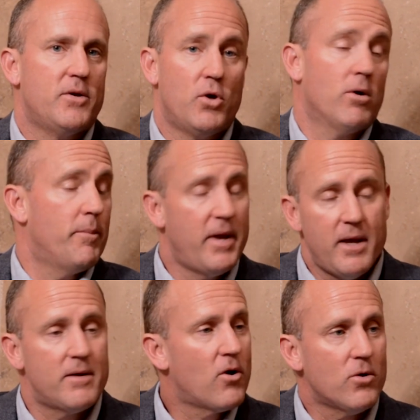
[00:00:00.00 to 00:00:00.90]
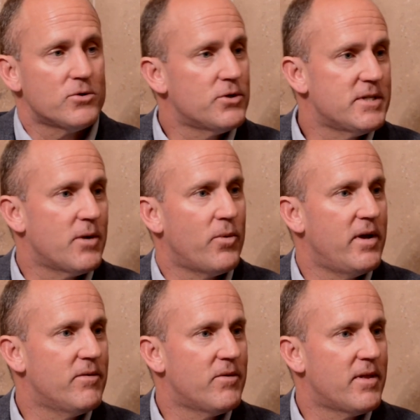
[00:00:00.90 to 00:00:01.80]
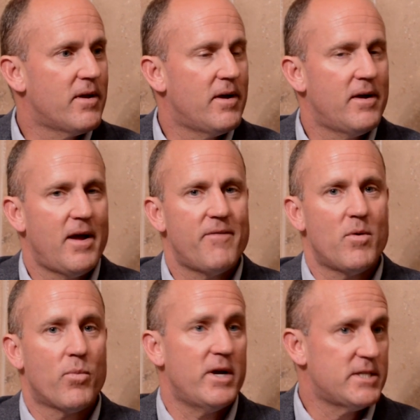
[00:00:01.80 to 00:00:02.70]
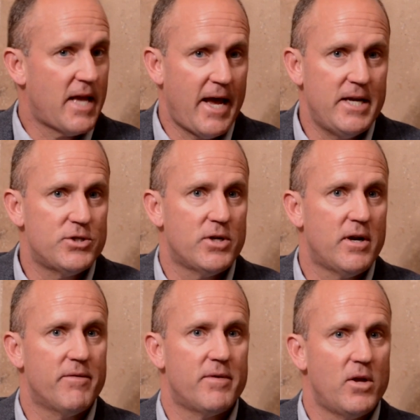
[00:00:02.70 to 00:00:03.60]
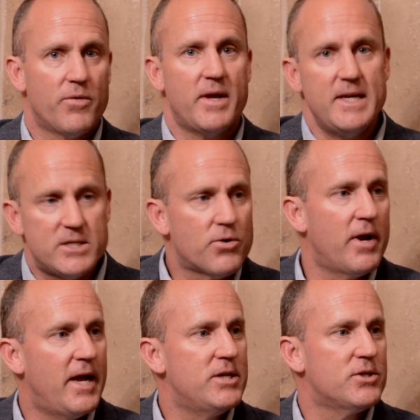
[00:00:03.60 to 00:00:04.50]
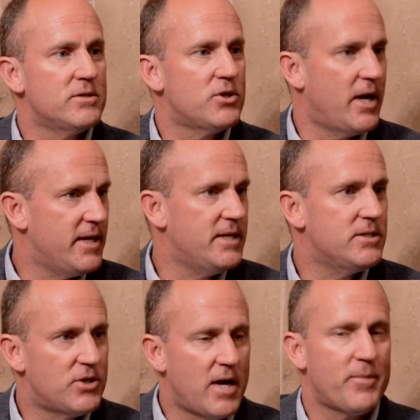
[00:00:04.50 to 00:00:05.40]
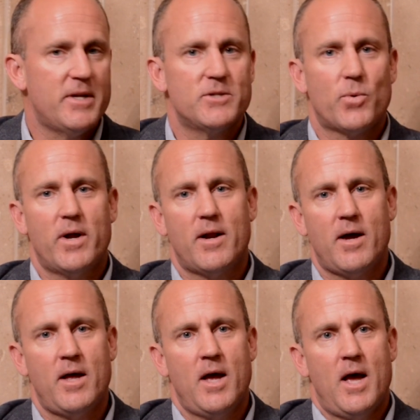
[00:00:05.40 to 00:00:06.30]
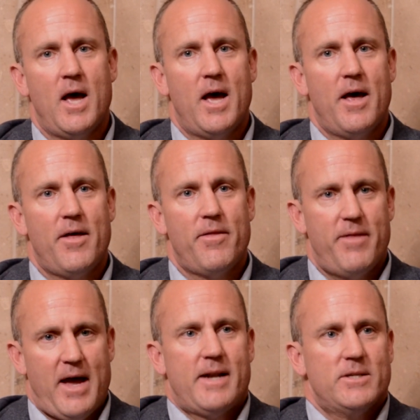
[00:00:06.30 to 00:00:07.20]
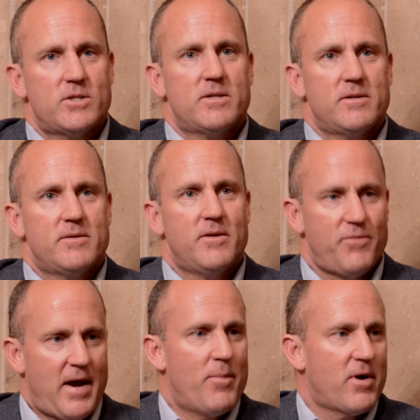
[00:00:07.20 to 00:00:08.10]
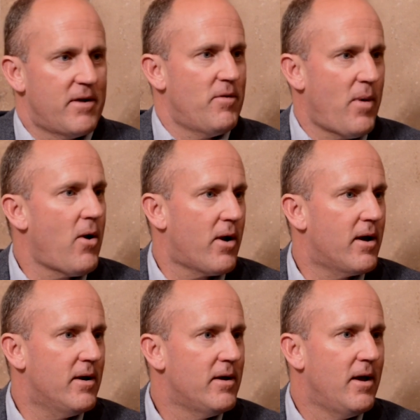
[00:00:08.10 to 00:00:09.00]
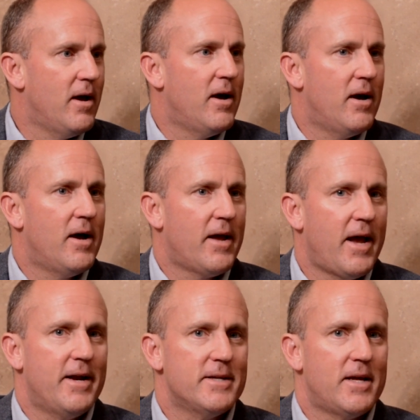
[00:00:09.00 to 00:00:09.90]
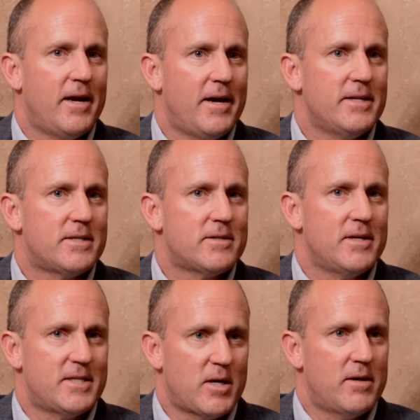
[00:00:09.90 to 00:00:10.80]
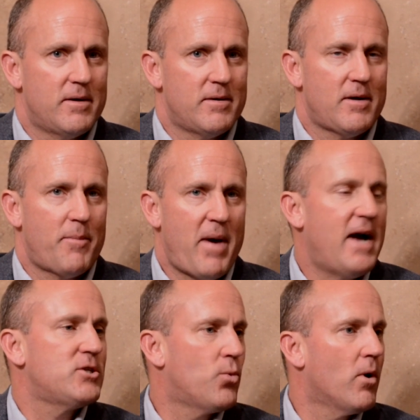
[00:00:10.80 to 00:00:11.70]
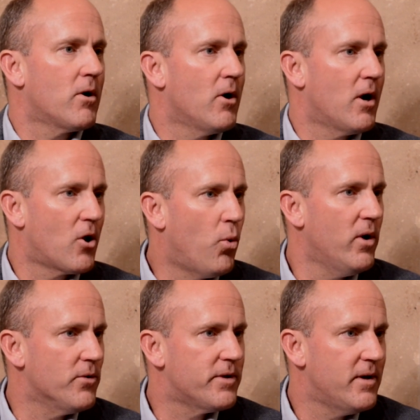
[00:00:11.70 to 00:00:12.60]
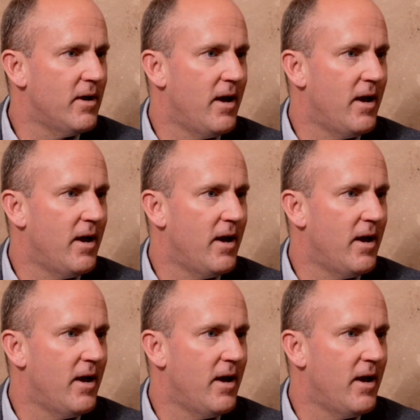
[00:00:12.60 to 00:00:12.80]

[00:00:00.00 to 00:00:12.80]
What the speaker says: European cultures that we have embraced, Asian, the Eastern Asian, Chinese, Japanese, whatnot, that is the fabric of America. And it's a patchwork or a quilt.